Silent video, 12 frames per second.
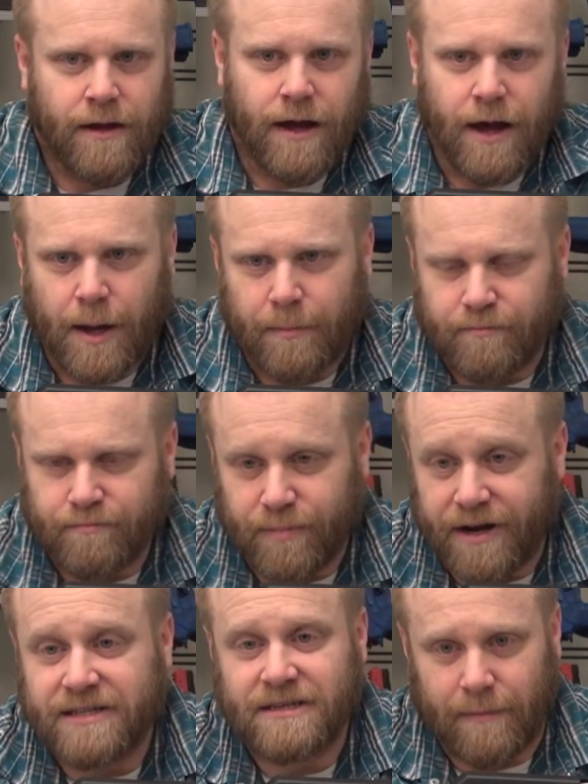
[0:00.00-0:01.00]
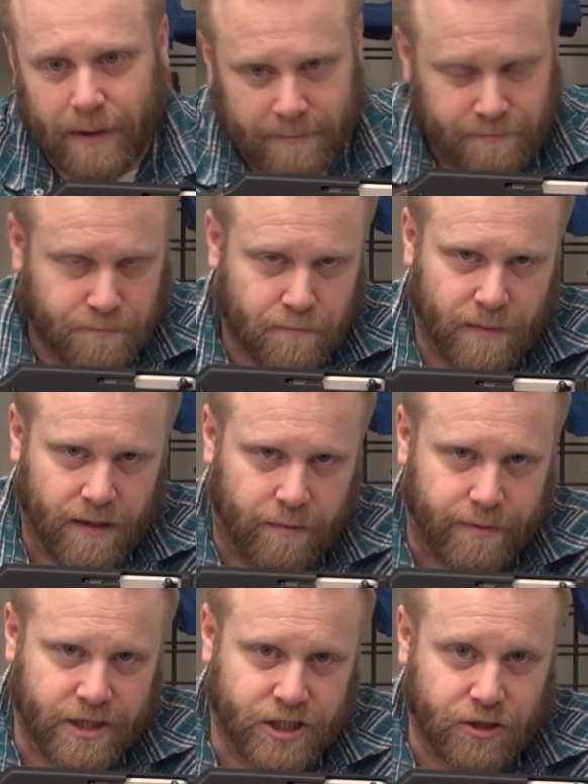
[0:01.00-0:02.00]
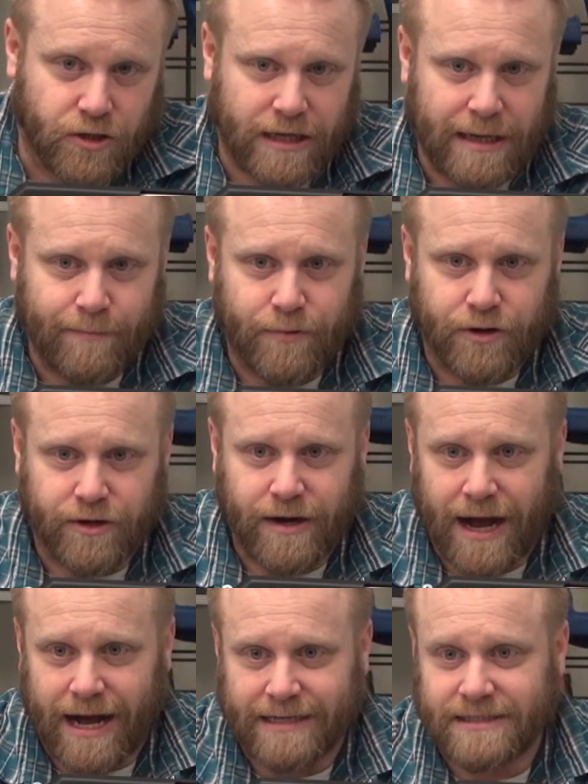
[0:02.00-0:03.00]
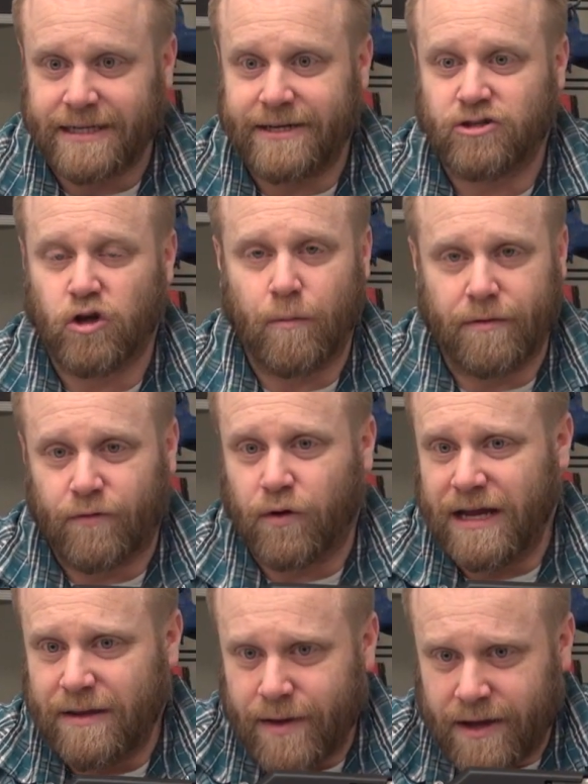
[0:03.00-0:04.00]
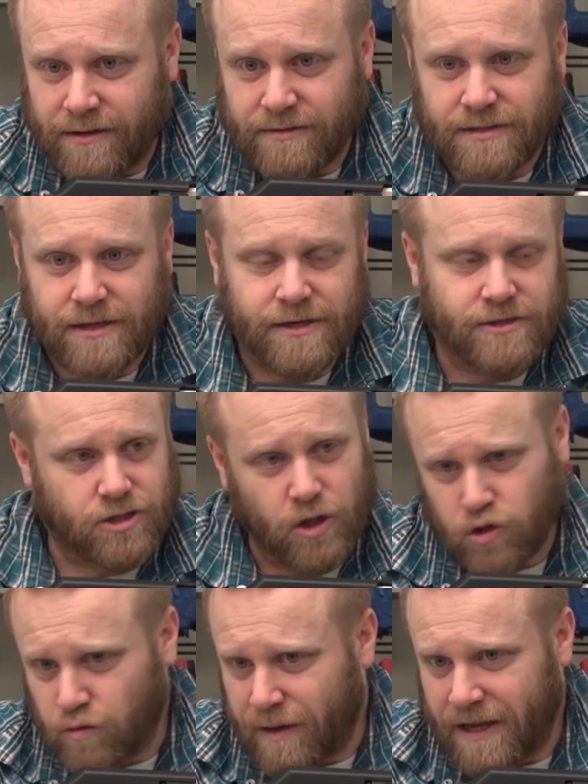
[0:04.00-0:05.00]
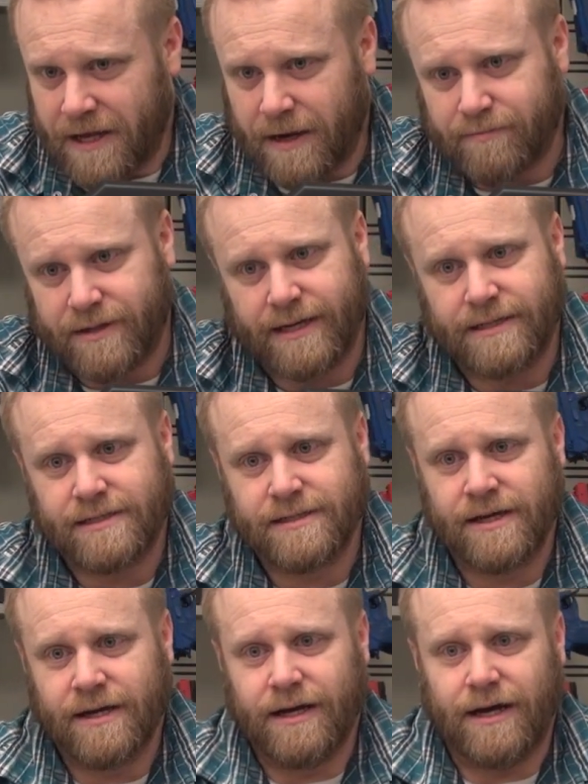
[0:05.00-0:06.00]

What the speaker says: but it's coming. Be sure to keep your eyes and ears open for emails, social media updates,